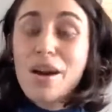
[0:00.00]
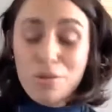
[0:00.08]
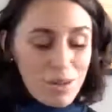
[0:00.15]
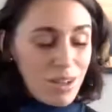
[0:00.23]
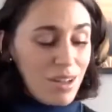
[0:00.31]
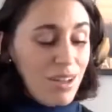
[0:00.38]

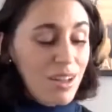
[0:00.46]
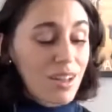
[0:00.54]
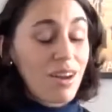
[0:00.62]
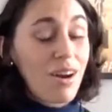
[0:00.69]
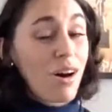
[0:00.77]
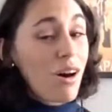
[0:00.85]

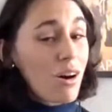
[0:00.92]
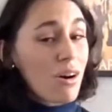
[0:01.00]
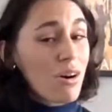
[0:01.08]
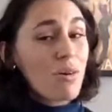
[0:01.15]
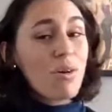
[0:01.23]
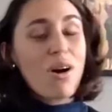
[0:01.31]
We
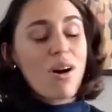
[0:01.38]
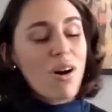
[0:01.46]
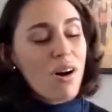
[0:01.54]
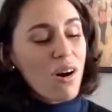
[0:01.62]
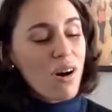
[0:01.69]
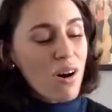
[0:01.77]
are
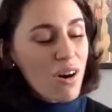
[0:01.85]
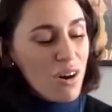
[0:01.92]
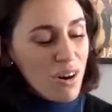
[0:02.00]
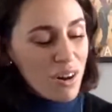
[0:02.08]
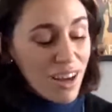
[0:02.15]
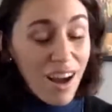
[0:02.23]

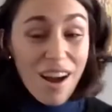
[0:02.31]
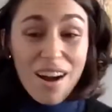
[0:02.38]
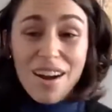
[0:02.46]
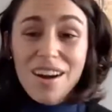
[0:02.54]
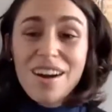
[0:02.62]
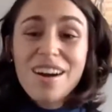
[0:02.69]
all
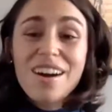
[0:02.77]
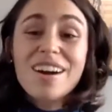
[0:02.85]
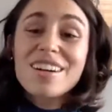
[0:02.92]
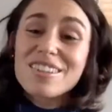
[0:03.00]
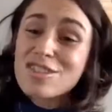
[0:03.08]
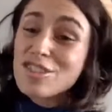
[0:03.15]

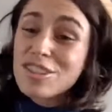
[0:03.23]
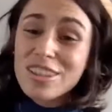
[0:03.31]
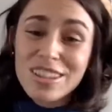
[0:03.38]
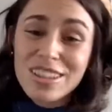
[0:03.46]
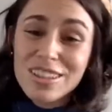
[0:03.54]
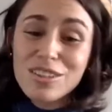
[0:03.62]
God's
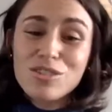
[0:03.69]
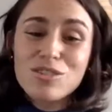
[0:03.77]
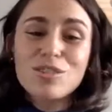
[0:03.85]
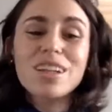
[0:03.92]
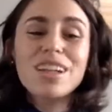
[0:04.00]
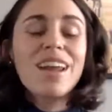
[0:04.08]

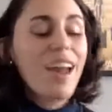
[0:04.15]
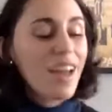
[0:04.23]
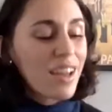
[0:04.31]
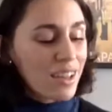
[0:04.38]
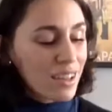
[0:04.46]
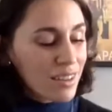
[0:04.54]
children
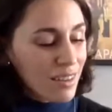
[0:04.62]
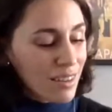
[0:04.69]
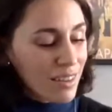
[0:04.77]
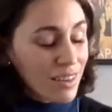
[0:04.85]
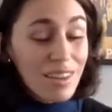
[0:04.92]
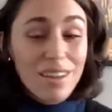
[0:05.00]

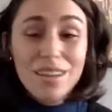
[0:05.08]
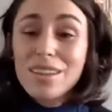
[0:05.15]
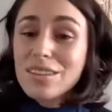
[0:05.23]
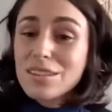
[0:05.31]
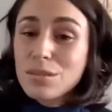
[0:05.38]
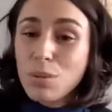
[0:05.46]
in
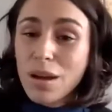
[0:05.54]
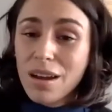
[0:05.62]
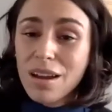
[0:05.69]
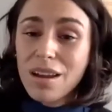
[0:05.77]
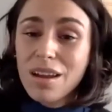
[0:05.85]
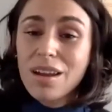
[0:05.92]
this
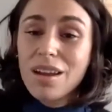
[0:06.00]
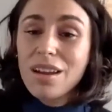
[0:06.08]
space.